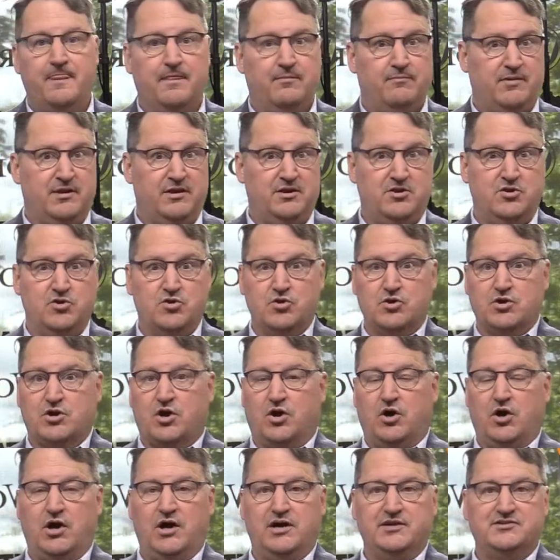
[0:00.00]
I mean, your
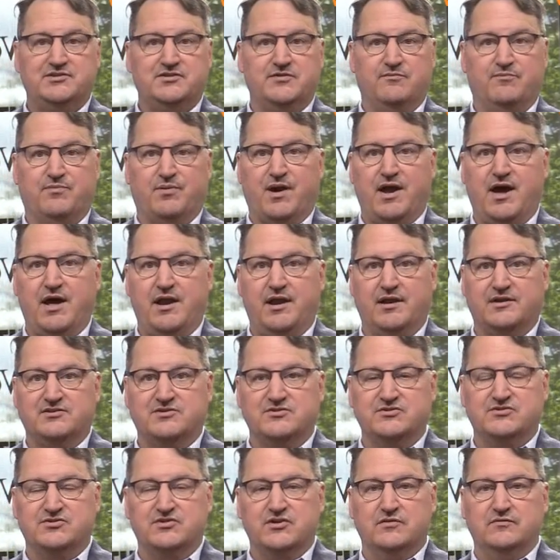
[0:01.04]
costs of products
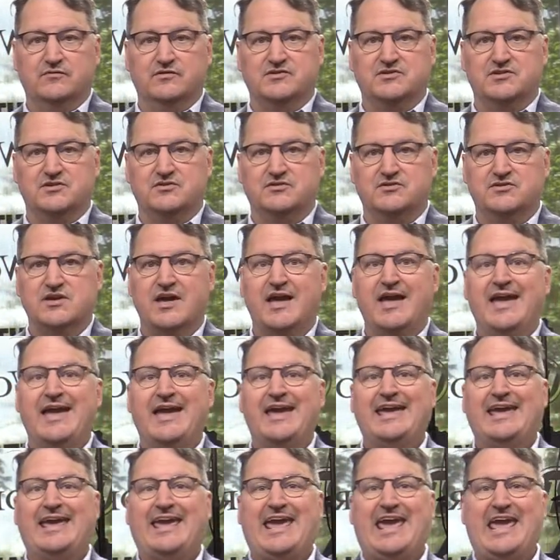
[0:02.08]
and services
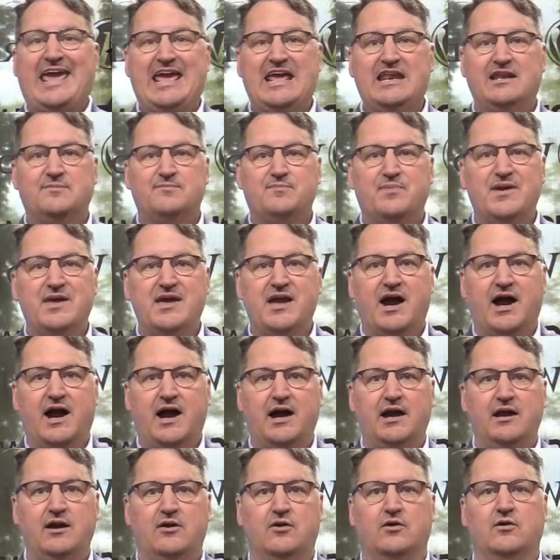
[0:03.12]
can't be
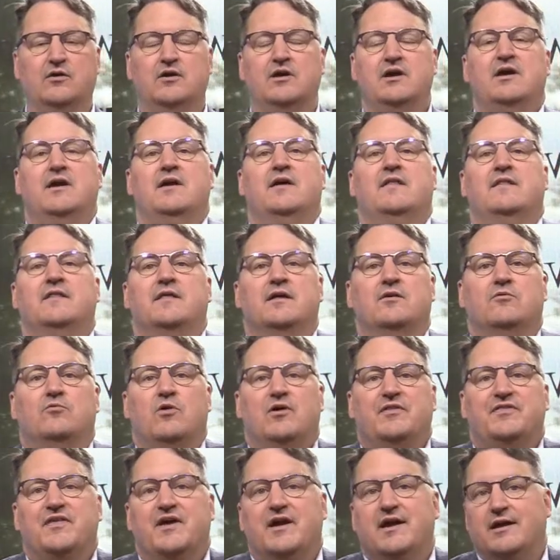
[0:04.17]
higher than
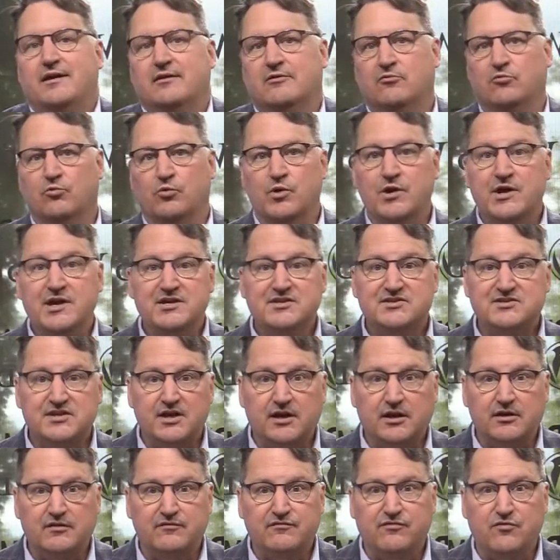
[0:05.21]
what they
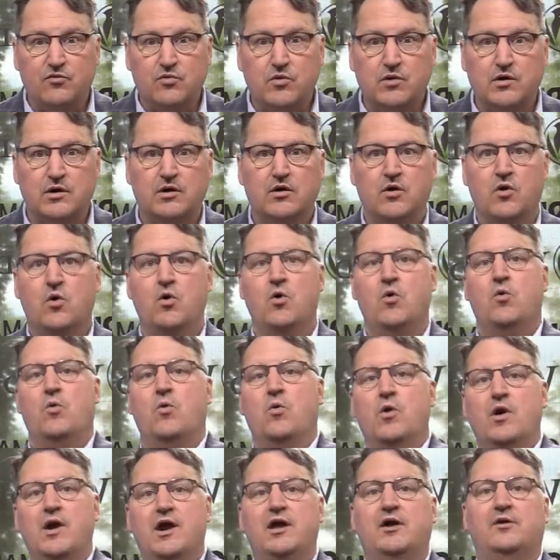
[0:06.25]
resell it for
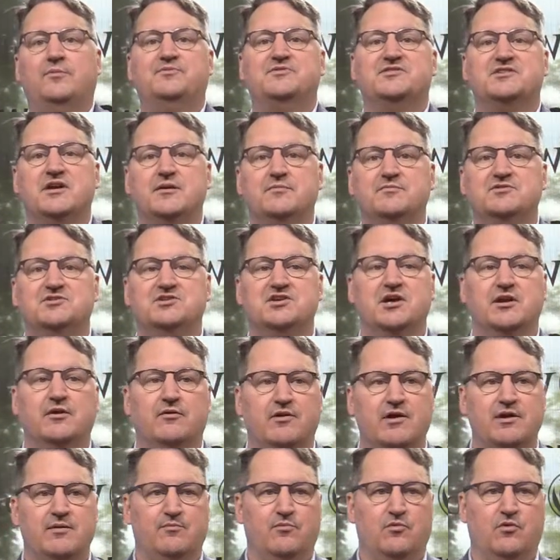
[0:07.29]
or helps them
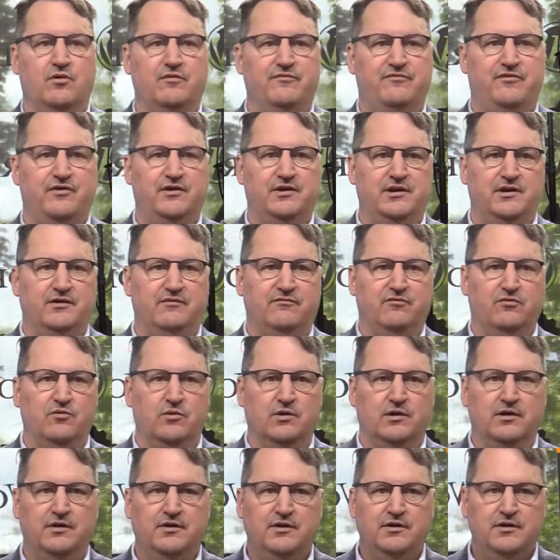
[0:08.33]
generate more funding
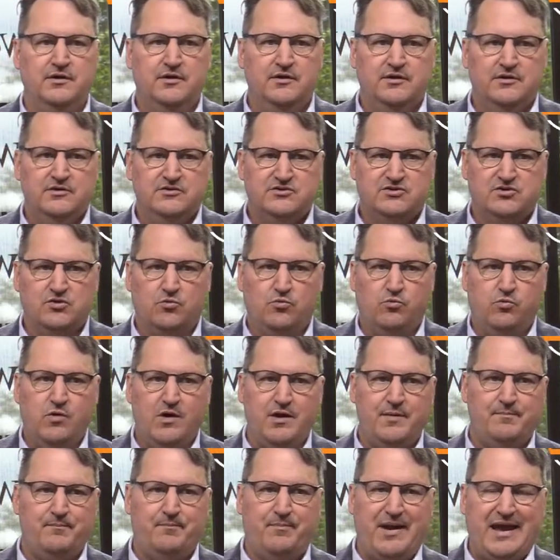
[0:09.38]
for. So
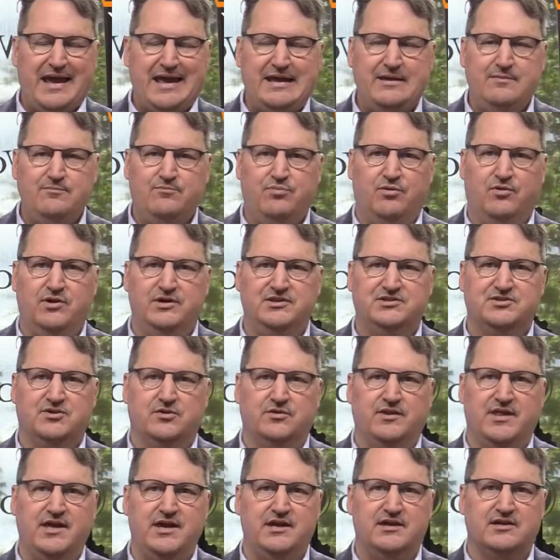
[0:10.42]
what pain points are
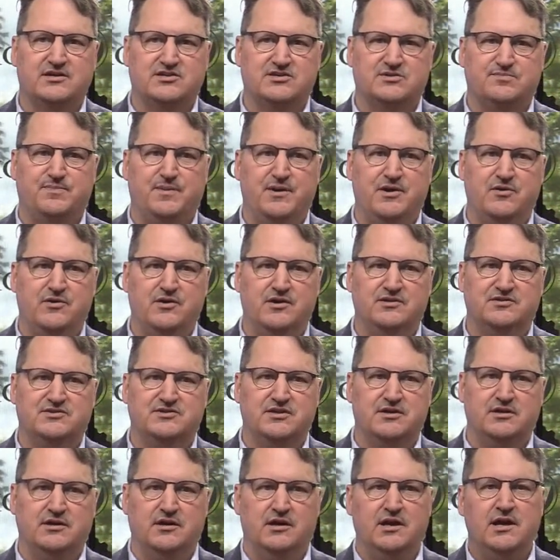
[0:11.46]
they
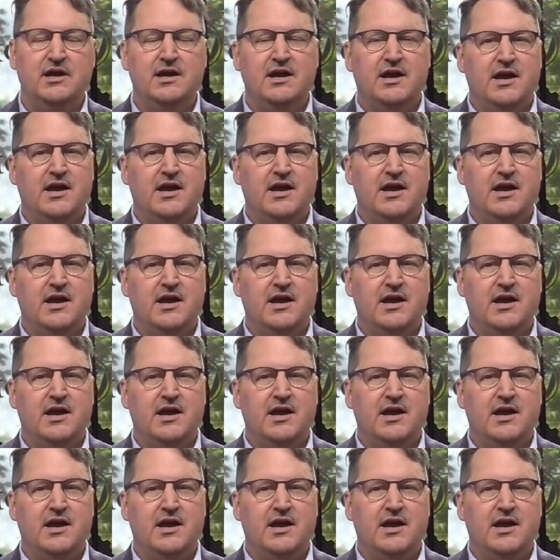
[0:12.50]
experiencing?